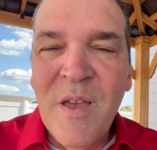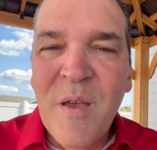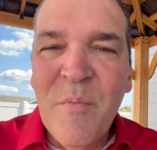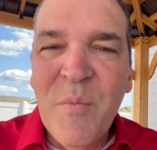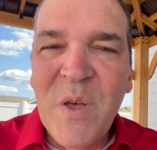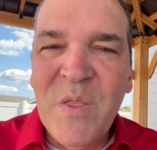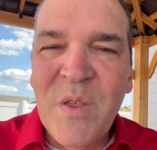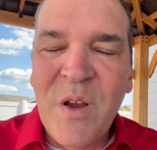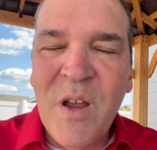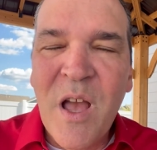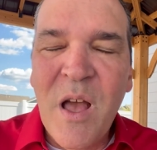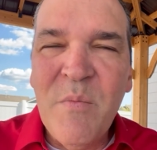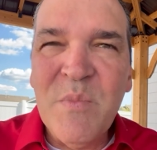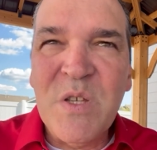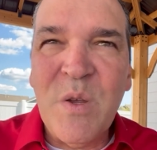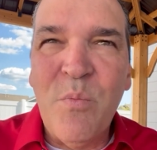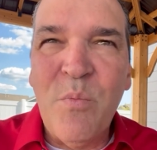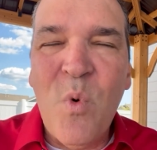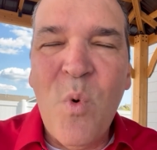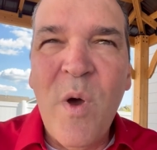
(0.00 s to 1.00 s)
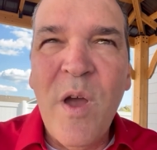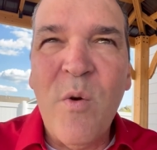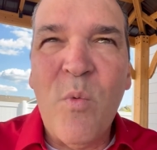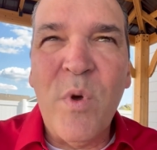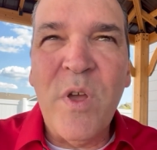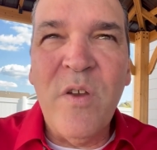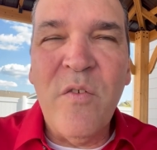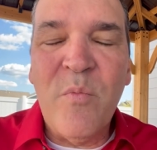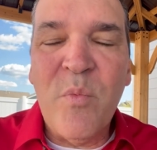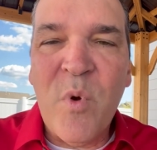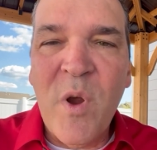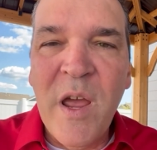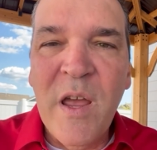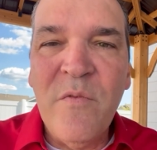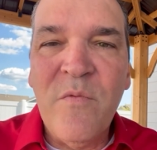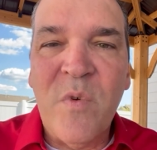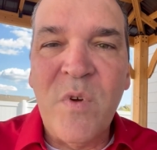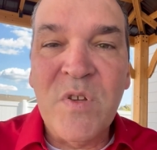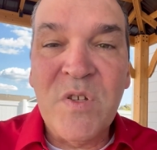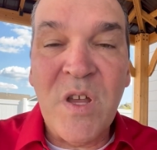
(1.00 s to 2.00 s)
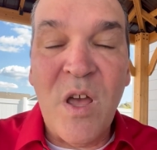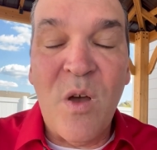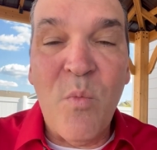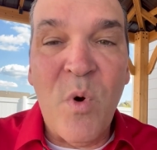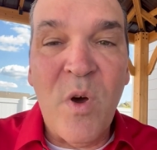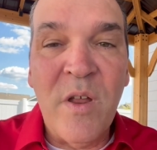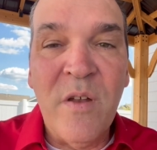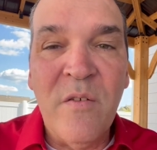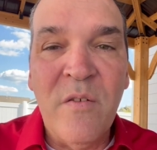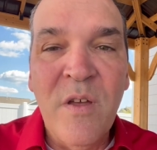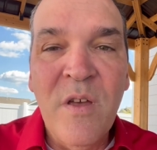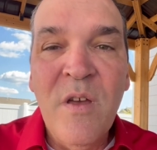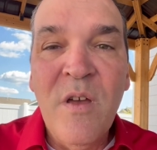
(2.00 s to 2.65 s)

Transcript: But there comes a point where you've prayed for someone